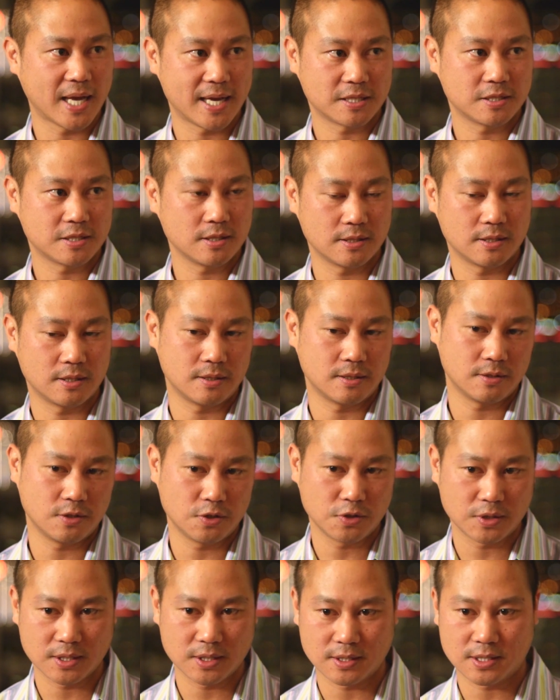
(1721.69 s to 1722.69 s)
actually,
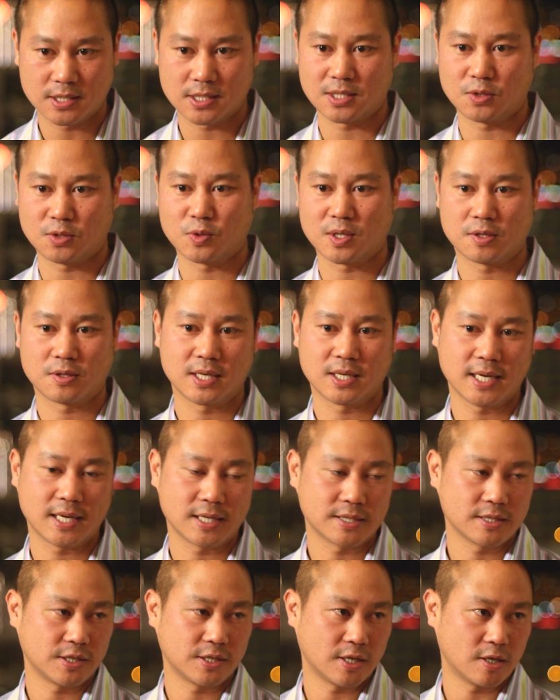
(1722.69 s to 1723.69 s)
you can see whether they
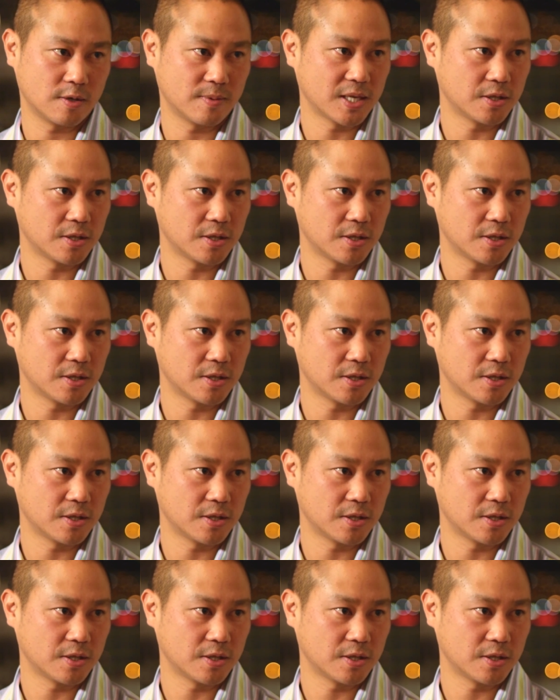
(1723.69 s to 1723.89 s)
actually care